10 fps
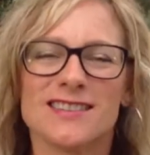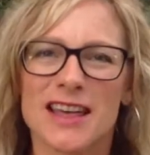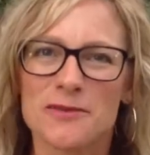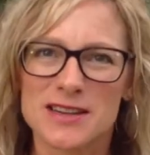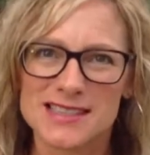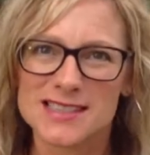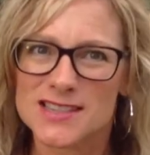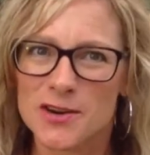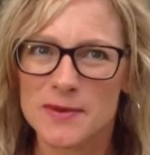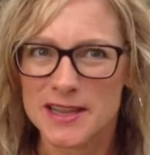that wants to
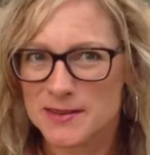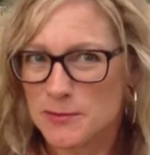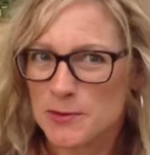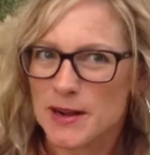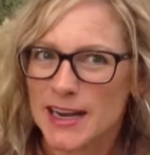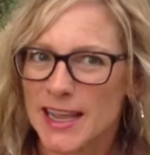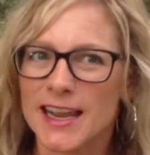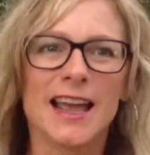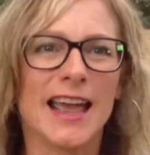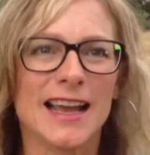start making more
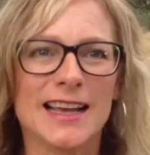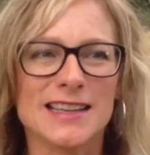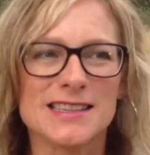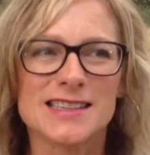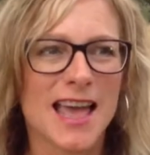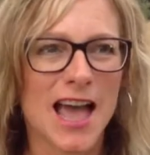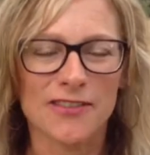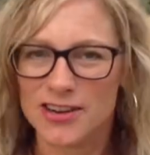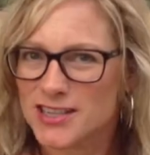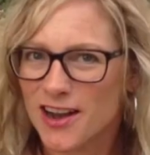money and have
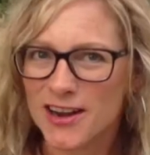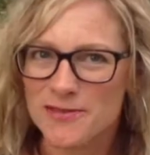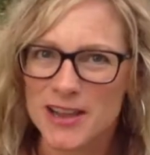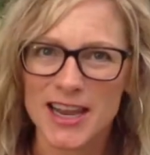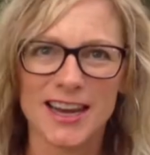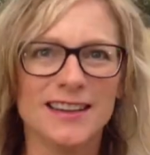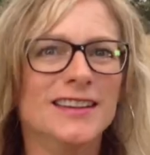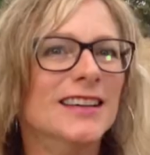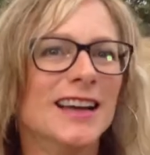autonomy